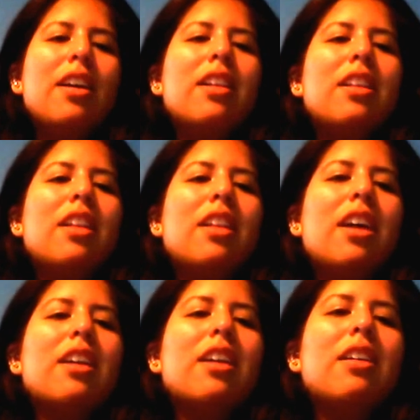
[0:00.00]
And,
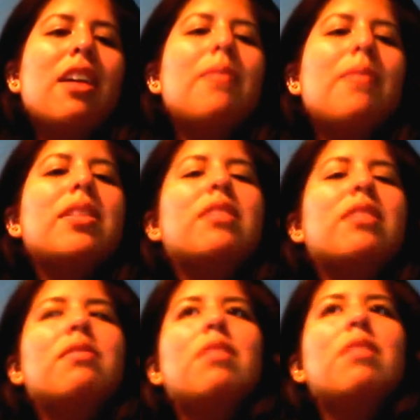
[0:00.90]
like, I
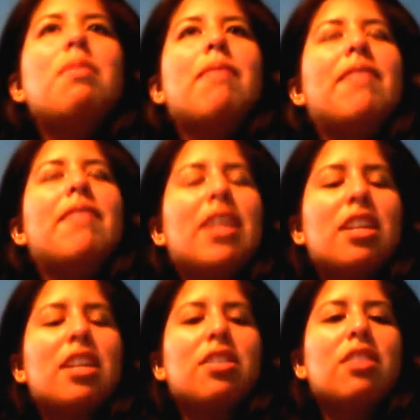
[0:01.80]
mean, some people might
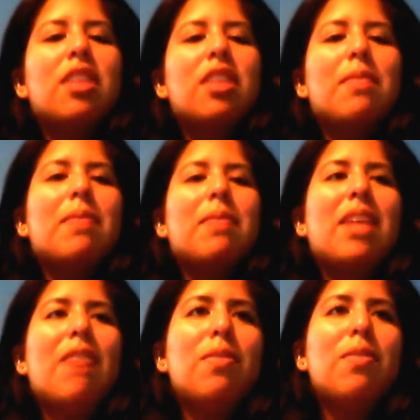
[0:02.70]
find that insulting, but I
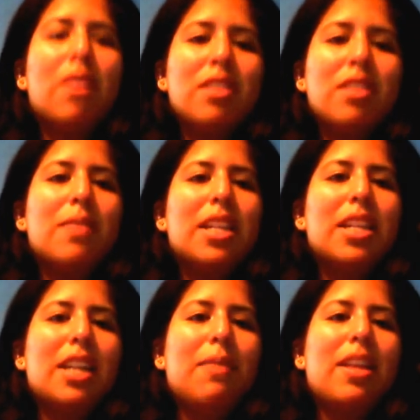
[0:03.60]
mean, I would want
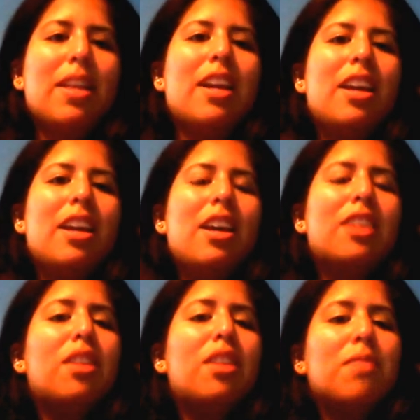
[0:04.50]
somebody to tell me that
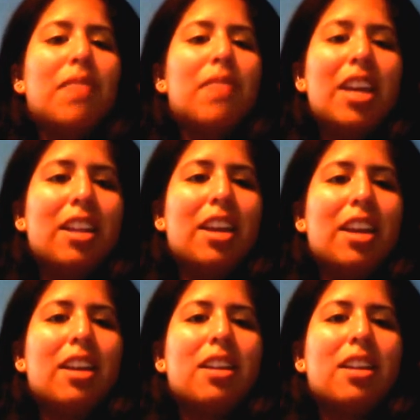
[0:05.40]
in terms of
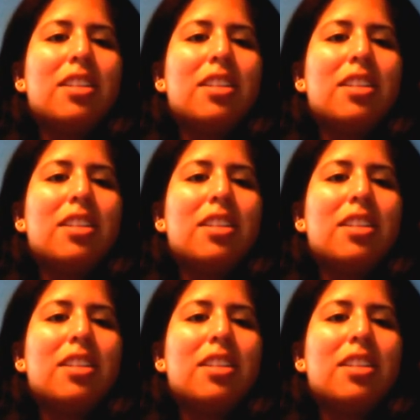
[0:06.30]
healing.